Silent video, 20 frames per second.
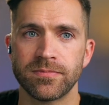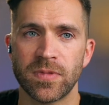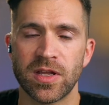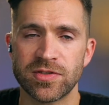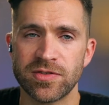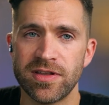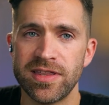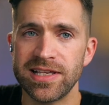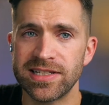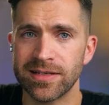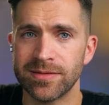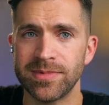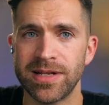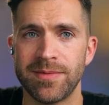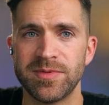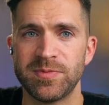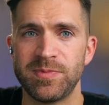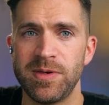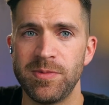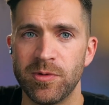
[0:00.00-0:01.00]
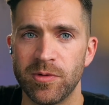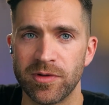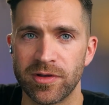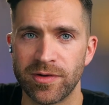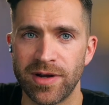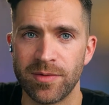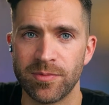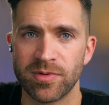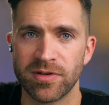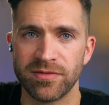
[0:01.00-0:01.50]
So I think sometimes people with
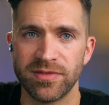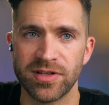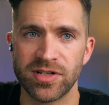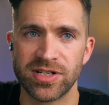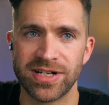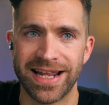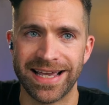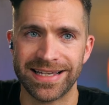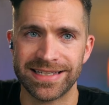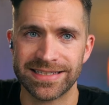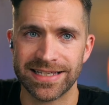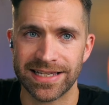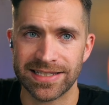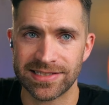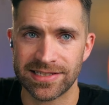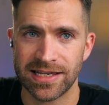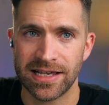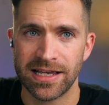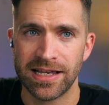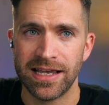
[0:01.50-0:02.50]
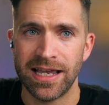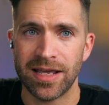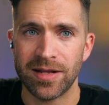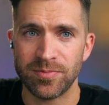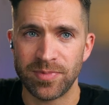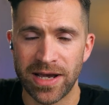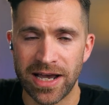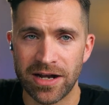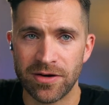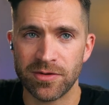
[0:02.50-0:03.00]
great privilege and access and
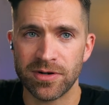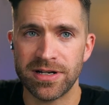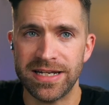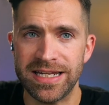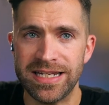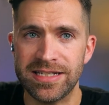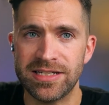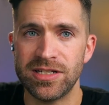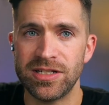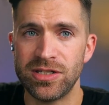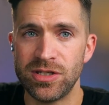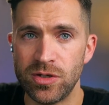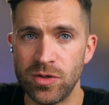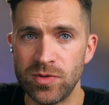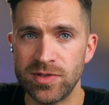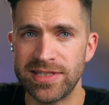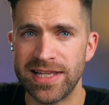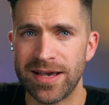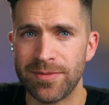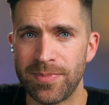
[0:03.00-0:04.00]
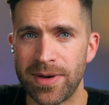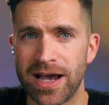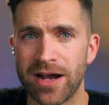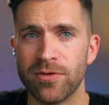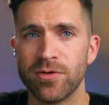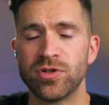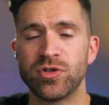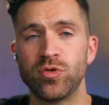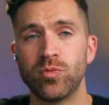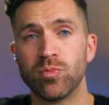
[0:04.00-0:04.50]
power need to use that
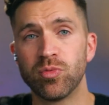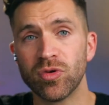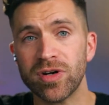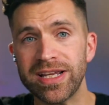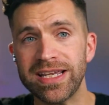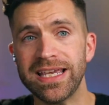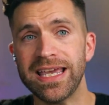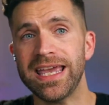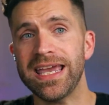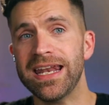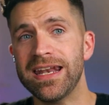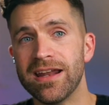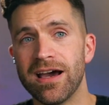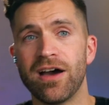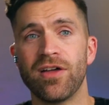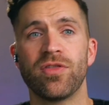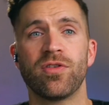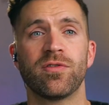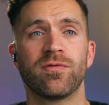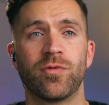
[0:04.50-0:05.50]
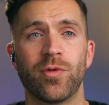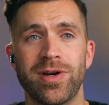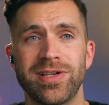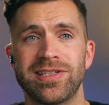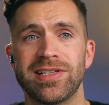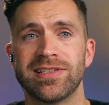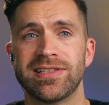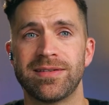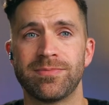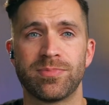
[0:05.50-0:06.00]
power to bring in other
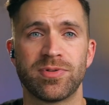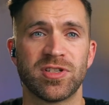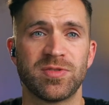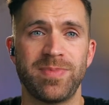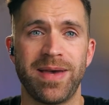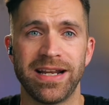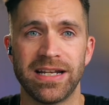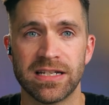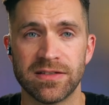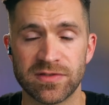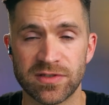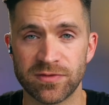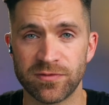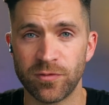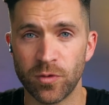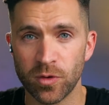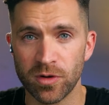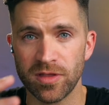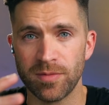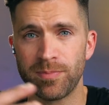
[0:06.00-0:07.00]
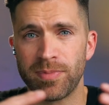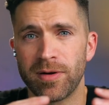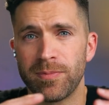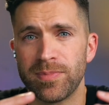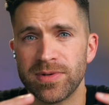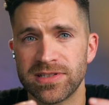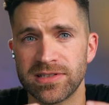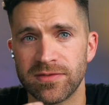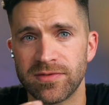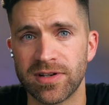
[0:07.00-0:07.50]
voices and perspectives for the
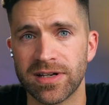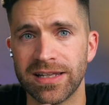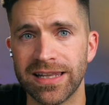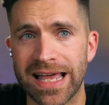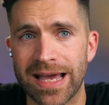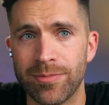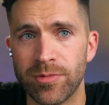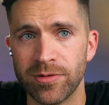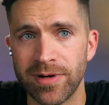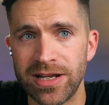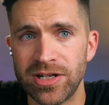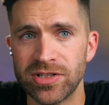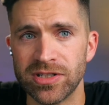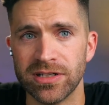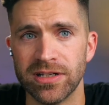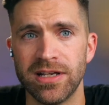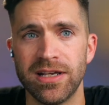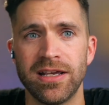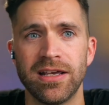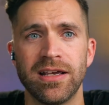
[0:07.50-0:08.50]
purpose of collaboration.